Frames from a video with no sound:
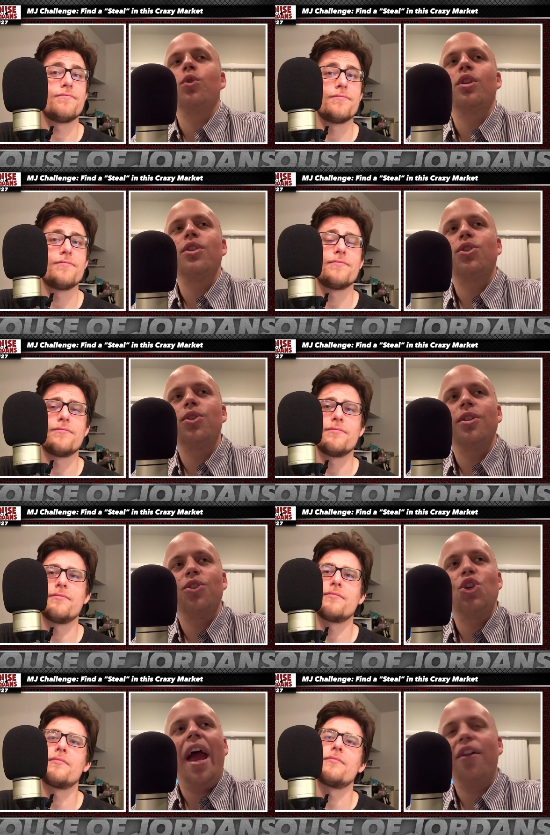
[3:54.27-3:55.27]
Speaker 1: this
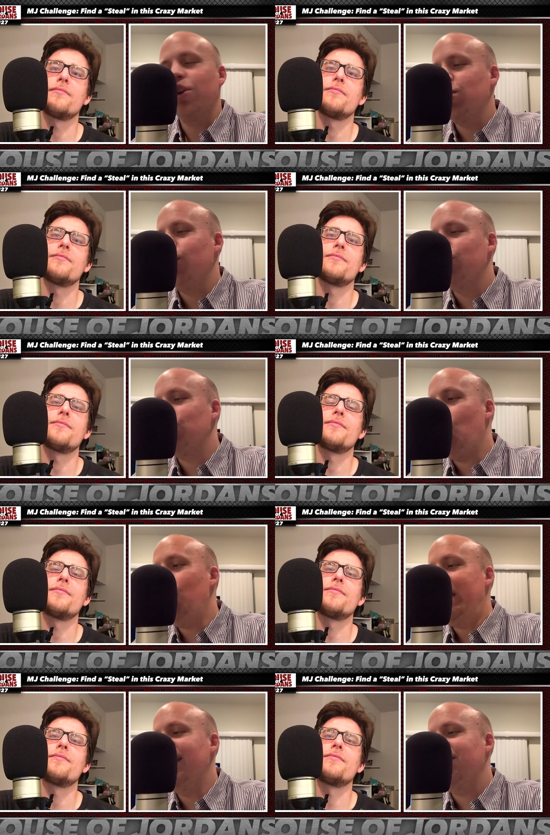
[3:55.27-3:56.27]
challenge, it was no
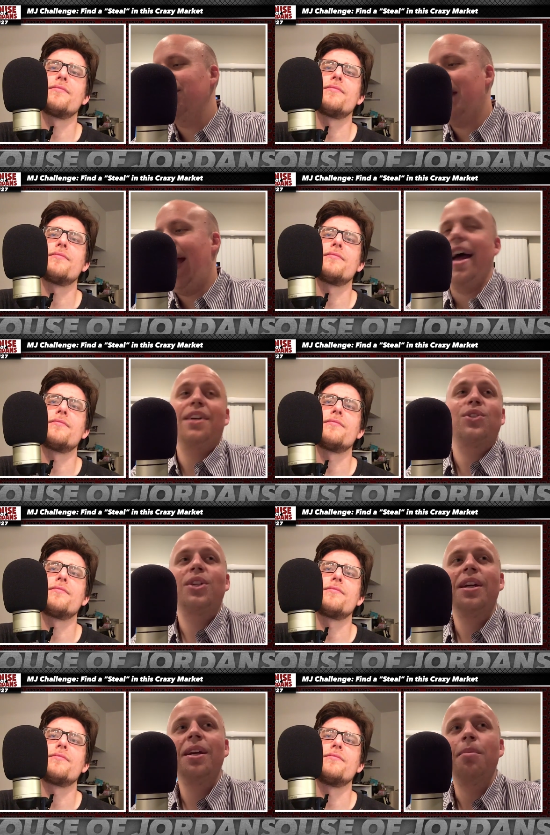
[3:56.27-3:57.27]
easy
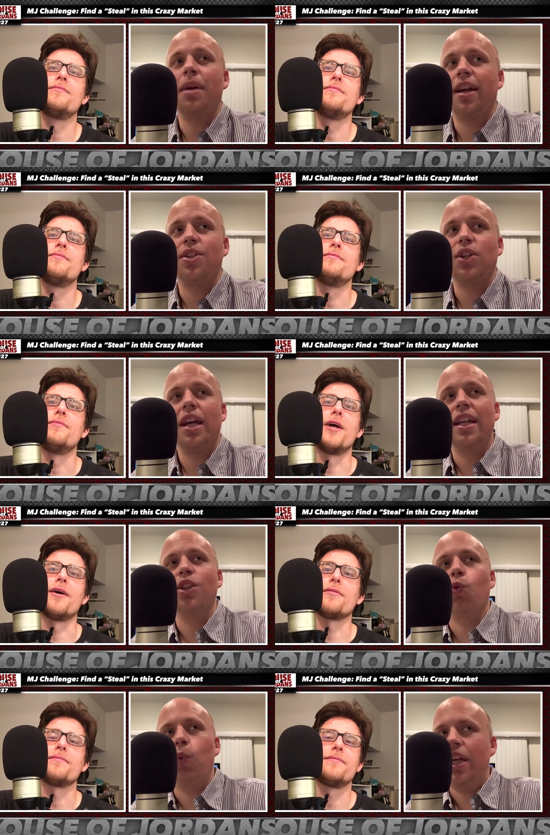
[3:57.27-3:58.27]
task because in No.
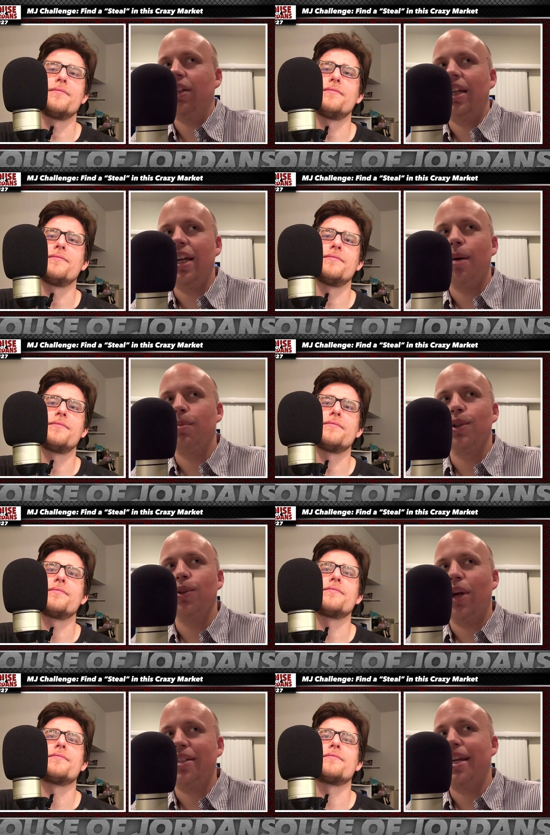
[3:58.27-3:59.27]
the week leading up to
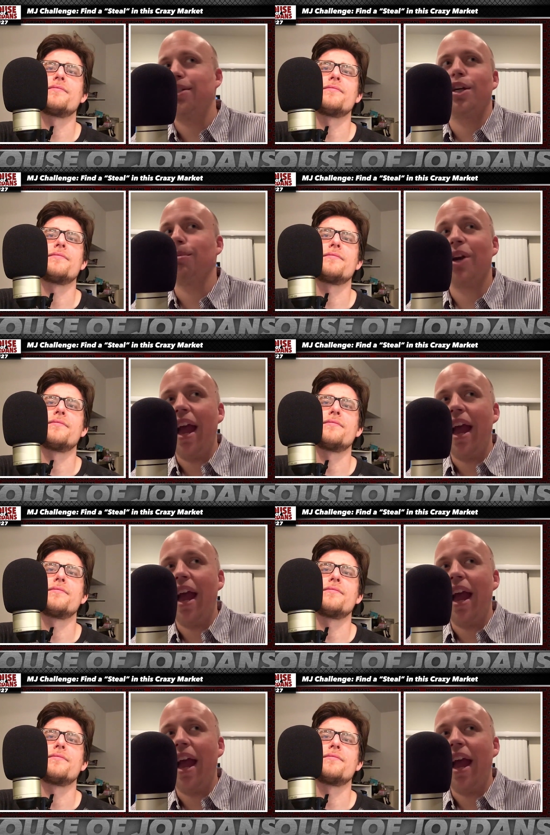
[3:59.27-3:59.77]
the last dance documentary,